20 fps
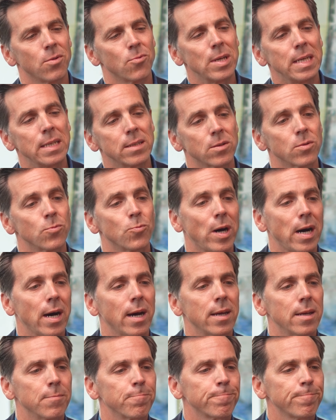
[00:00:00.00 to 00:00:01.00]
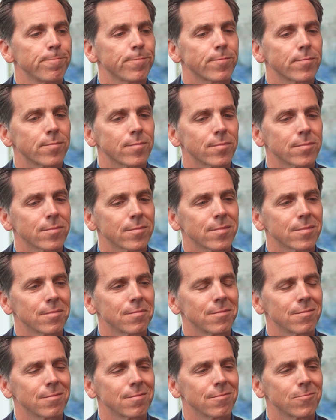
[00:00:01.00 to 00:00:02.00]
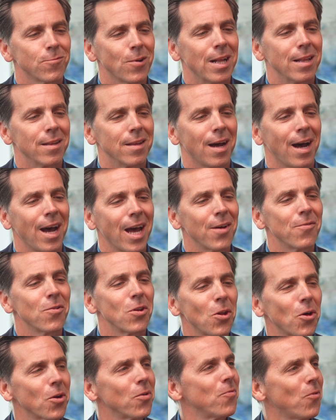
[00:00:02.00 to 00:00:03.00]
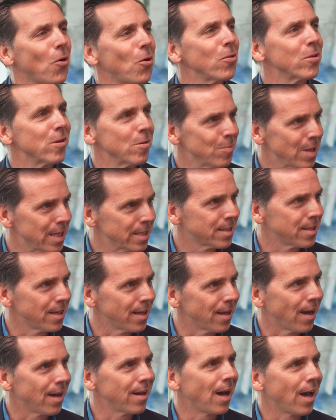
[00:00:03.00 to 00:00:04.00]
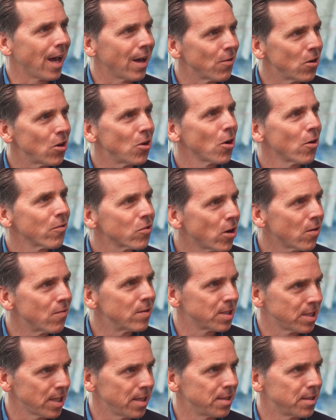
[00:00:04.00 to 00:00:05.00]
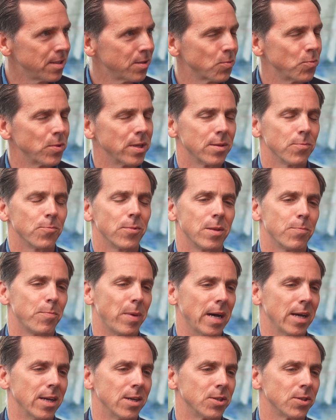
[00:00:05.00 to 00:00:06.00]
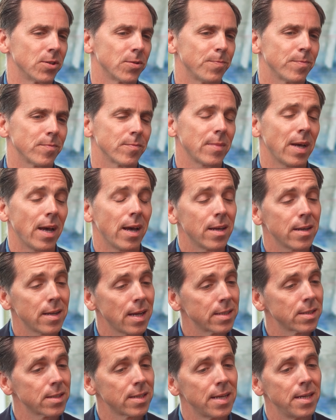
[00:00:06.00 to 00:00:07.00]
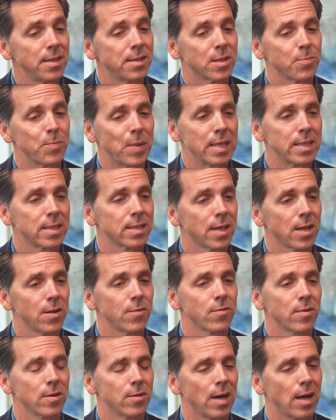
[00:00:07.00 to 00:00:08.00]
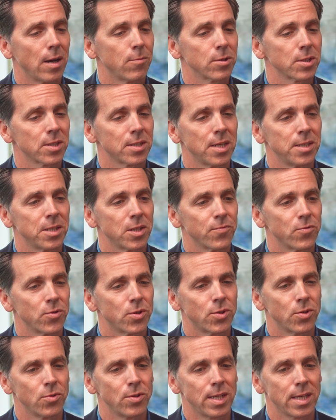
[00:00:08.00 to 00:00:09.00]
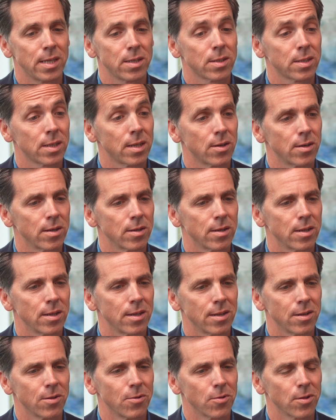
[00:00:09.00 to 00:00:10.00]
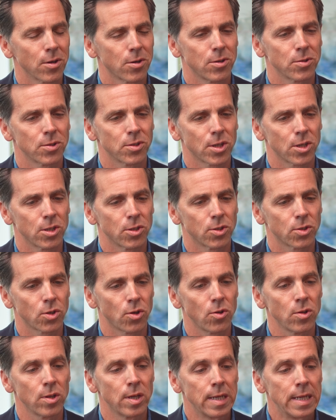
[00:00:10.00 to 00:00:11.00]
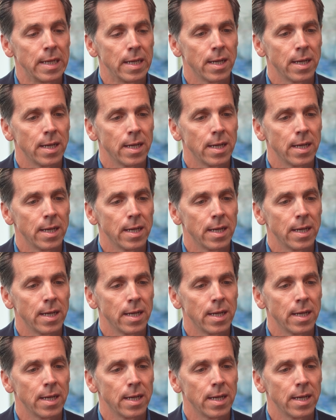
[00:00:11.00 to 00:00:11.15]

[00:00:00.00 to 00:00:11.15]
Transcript: reason why, well, I have a lot of volume, let's say. I have a lot of conversations with buyers. And as an agent myself, I was an agent for 2 years here on the Costa del Sol.